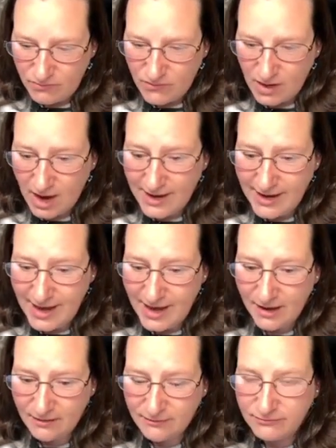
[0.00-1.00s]
I
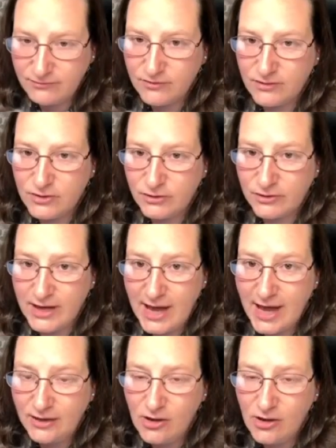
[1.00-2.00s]
have your
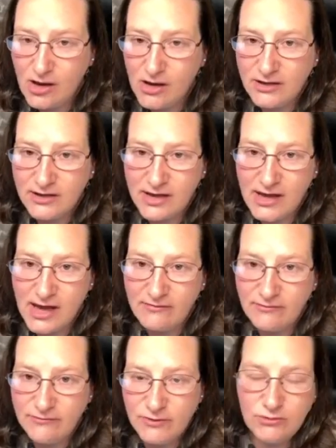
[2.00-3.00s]
catalog and I have
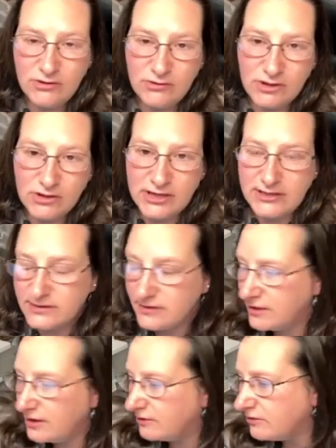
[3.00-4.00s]
a few little goodies in
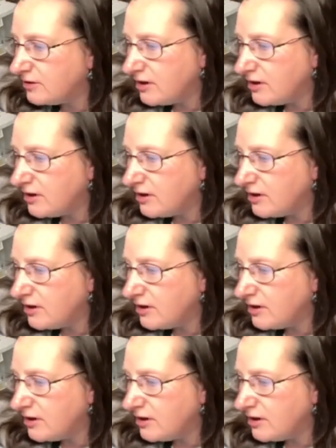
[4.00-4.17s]
there.